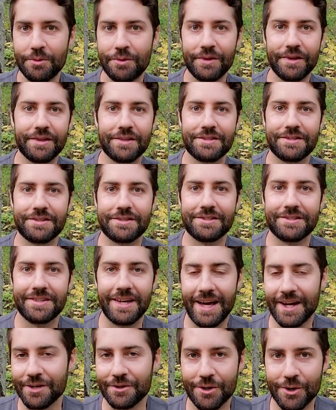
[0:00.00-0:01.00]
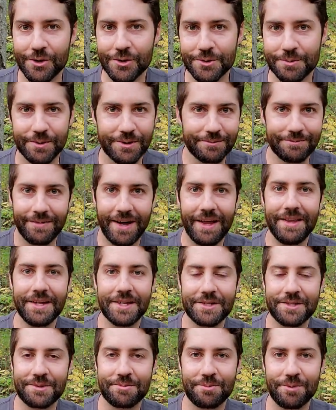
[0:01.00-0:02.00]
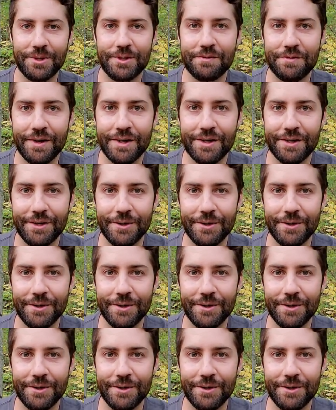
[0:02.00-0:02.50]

think this is kind of gross, but I think it's pretty fun to